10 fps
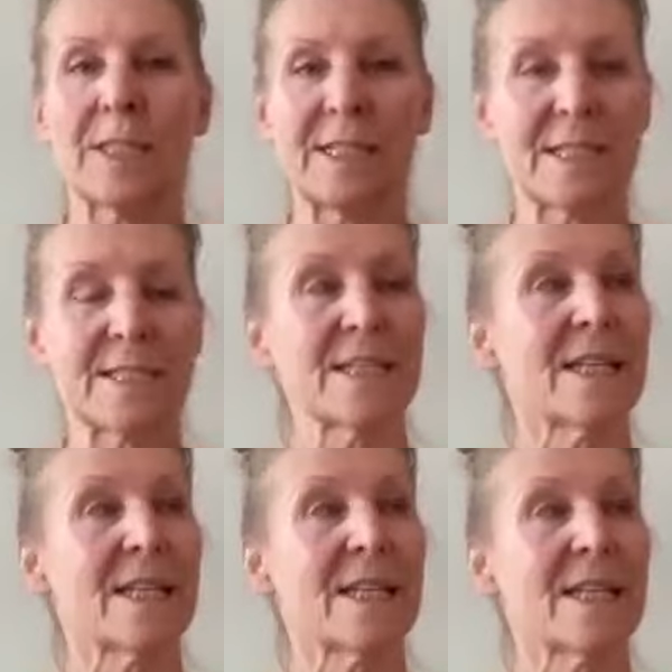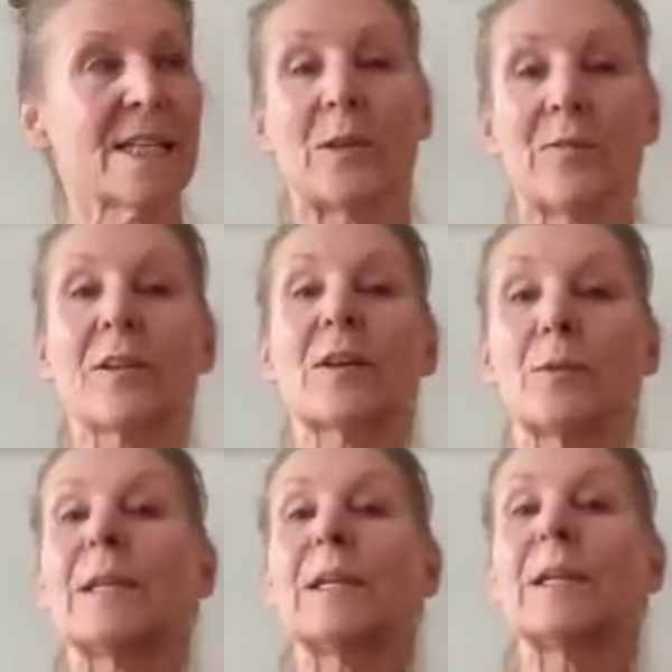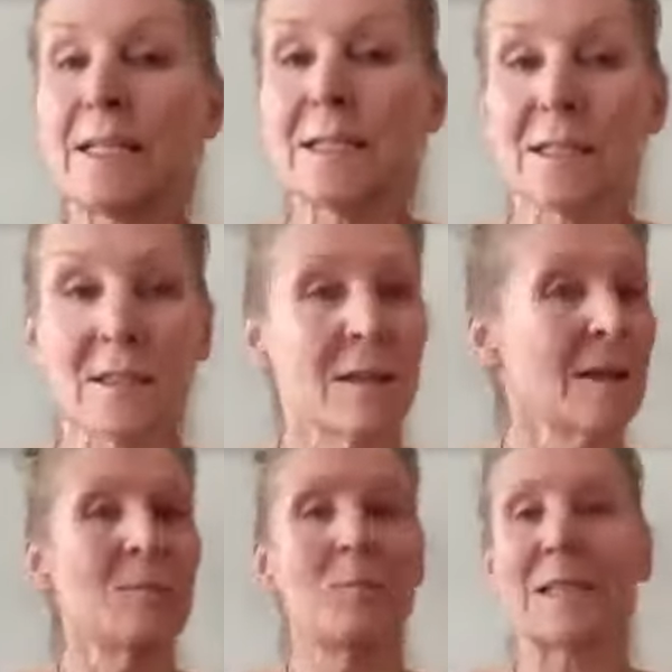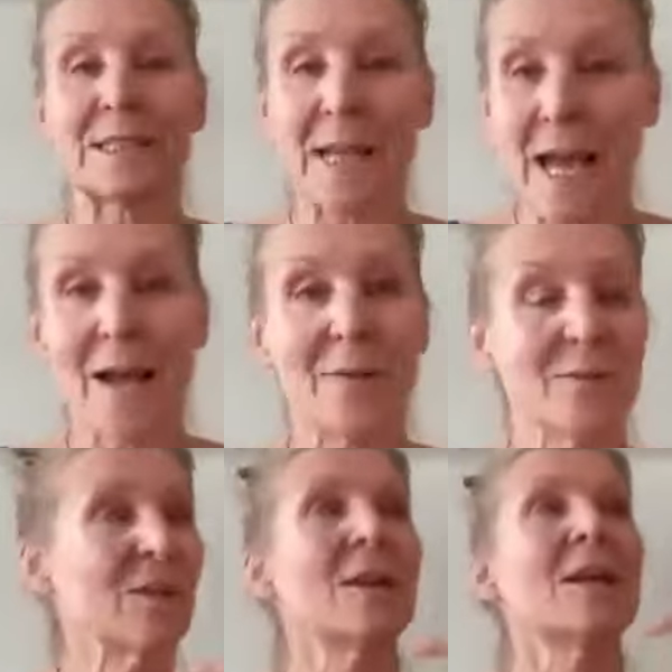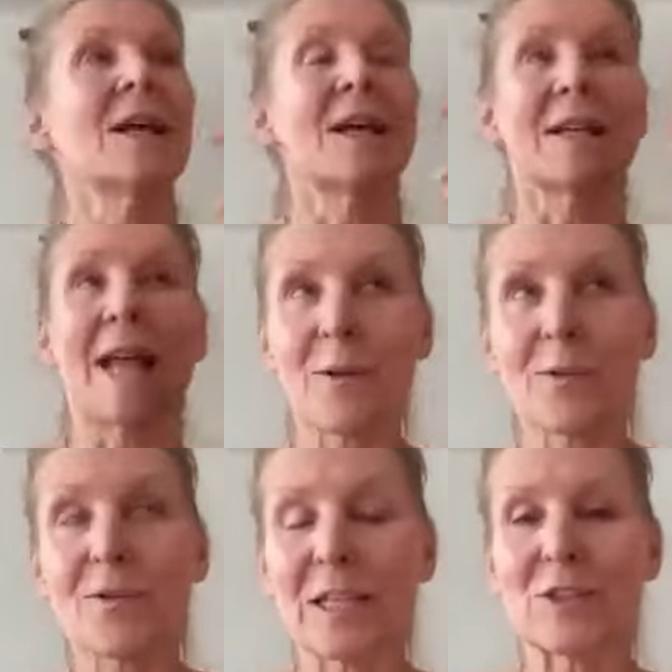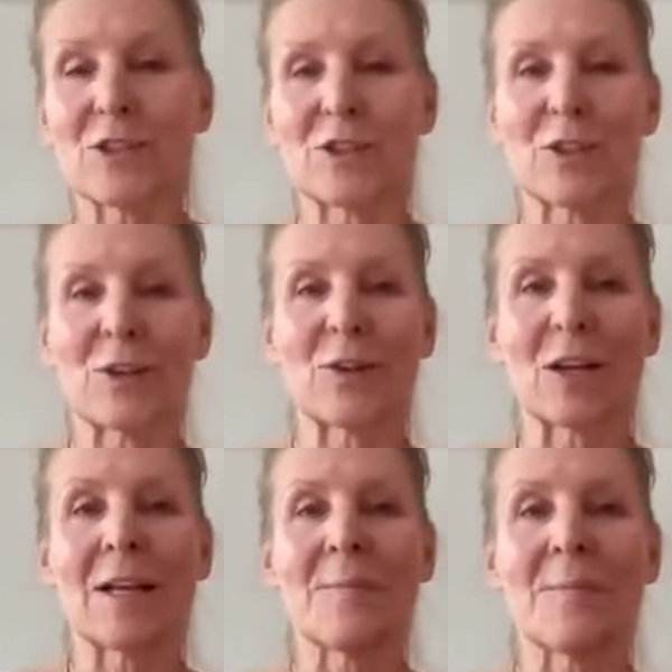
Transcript: these things that we think we need and must have and how things should look,